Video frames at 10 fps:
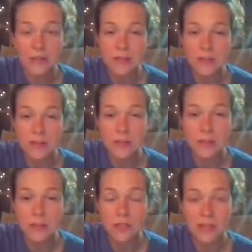I just like to
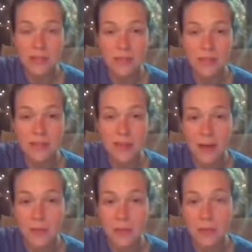mention it because a
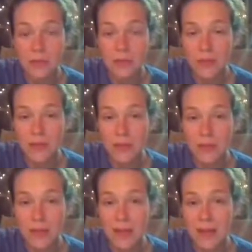lot of people do like to
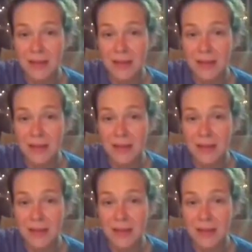do that,